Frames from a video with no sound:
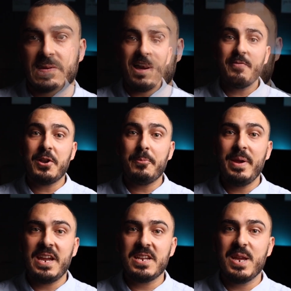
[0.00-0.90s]
After
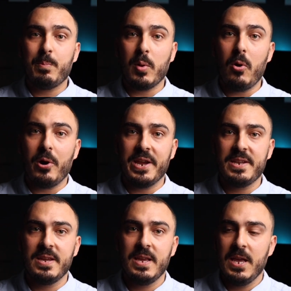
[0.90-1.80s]
being
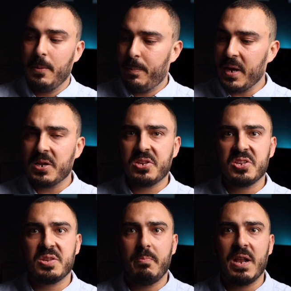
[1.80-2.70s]
deployed,
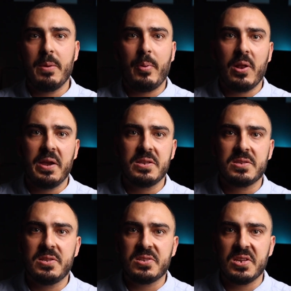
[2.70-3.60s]
Pegasus
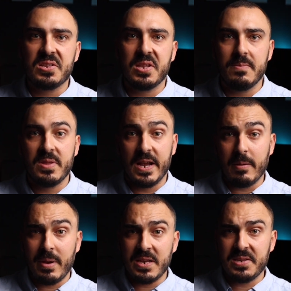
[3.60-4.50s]
manipulates the system
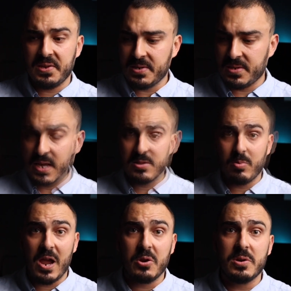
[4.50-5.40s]
databases and
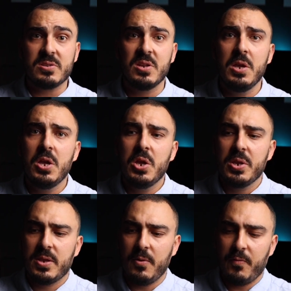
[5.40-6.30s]
records
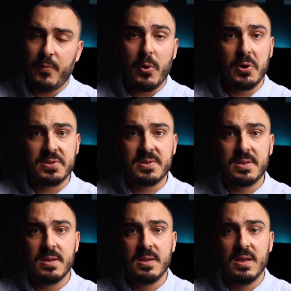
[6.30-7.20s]
to
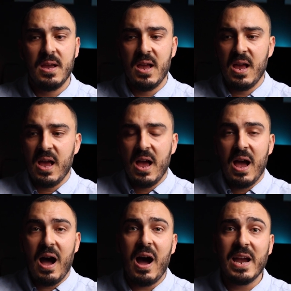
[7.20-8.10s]
first
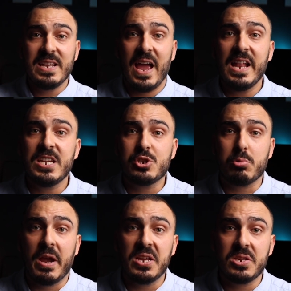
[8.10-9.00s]
hide any
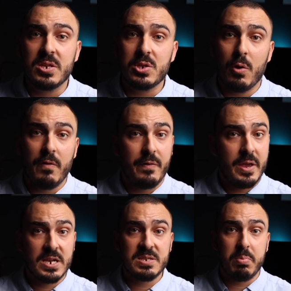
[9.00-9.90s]
traces of
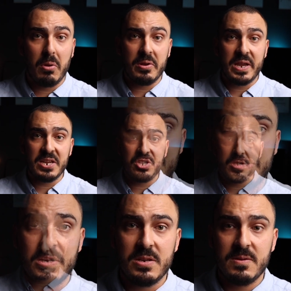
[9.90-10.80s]

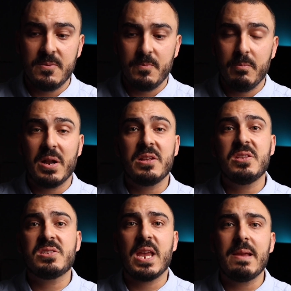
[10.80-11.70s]
exploitation, but at
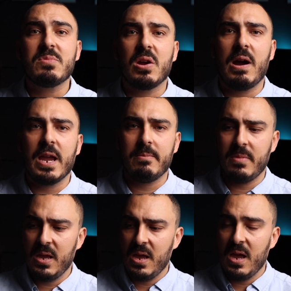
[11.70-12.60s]
the same
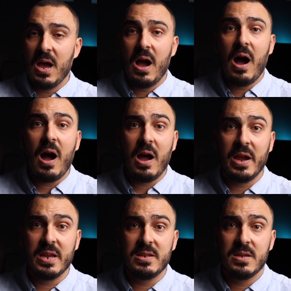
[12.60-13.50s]
time
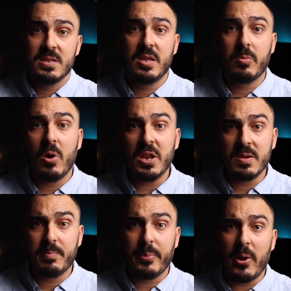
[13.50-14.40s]
hide the
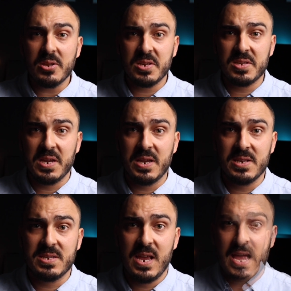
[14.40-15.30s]
running
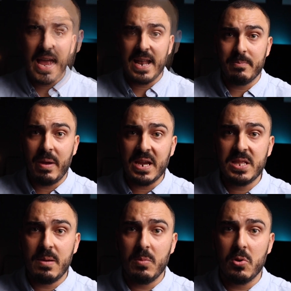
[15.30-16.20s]
processes and make
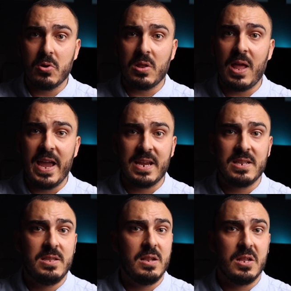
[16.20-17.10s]
them look like
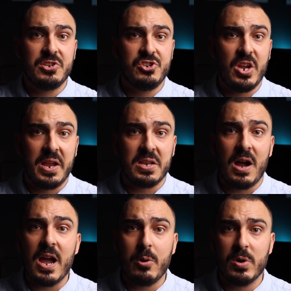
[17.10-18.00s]
the legit
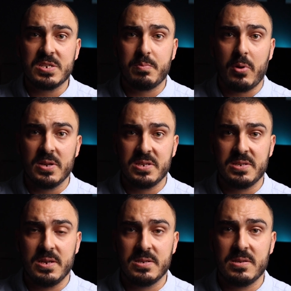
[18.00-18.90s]
iOS
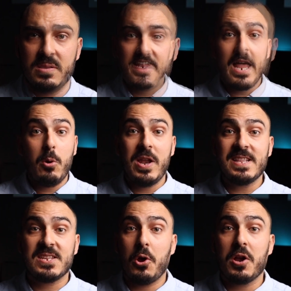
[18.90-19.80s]
processes. Now
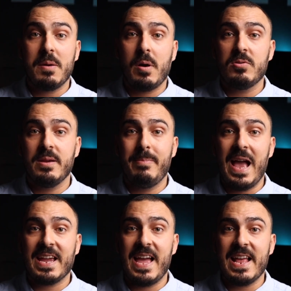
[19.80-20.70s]
let's talk about the
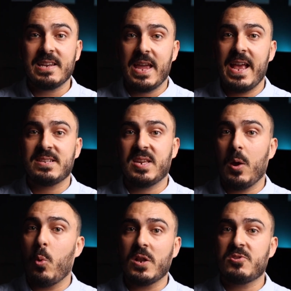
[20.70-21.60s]
backend and see
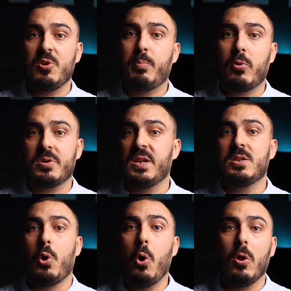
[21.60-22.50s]
what's
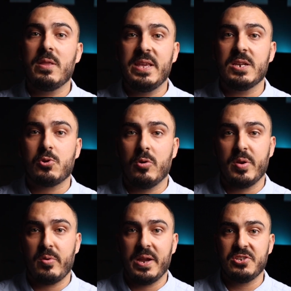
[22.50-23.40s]
supporting all these
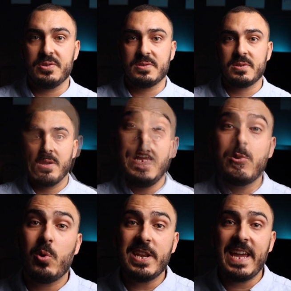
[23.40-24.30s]
operations. In
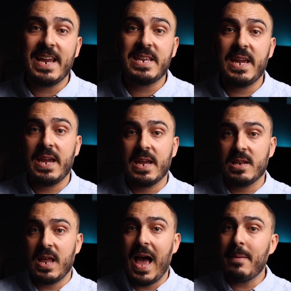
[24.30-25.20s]

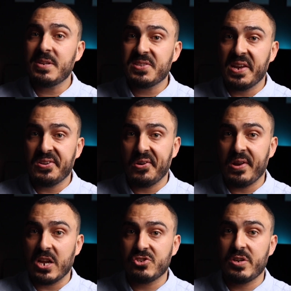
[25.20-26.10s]
2018, Amnesty
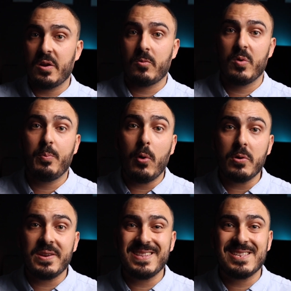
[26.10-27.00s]
International
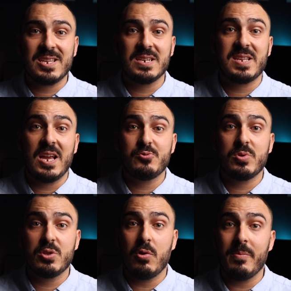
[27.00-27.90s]
reported
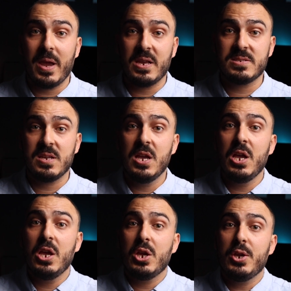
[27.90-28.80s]
600 domains
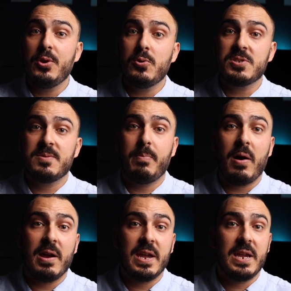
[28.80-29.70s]
used
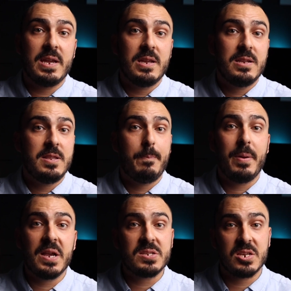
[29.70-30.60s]
by the
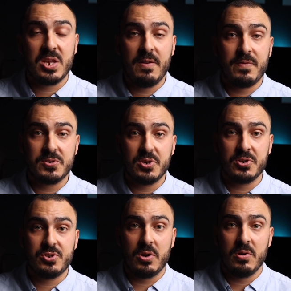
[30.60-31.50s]
Pegasus
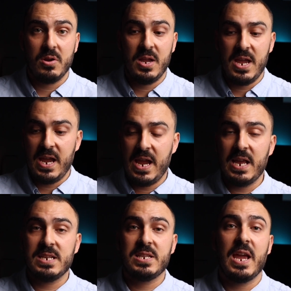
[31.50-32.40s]
infrastructure,
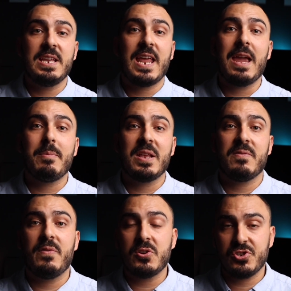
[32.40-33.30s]
and they name it
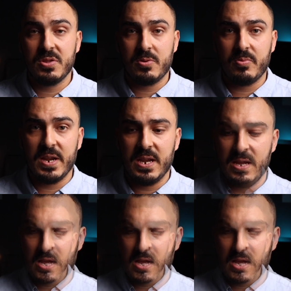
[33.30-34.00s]
version 3.